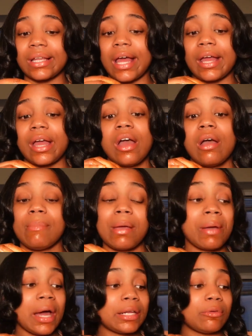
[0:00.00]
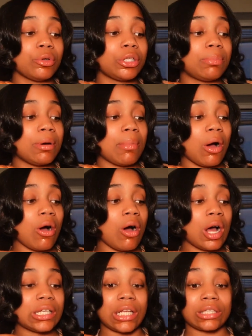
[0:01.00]
Like maybe I didn't really put my
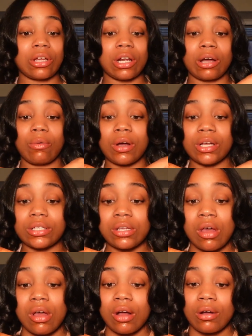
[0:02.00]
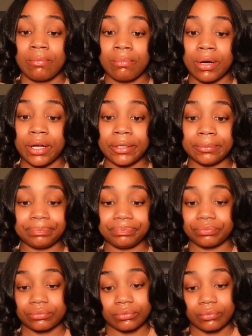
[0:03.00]
all as I thought I was, but
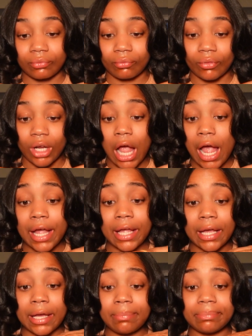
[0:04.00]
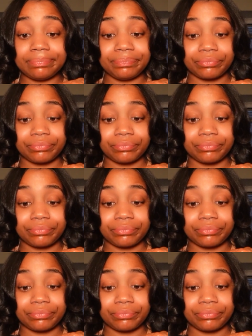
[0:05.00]
hey, it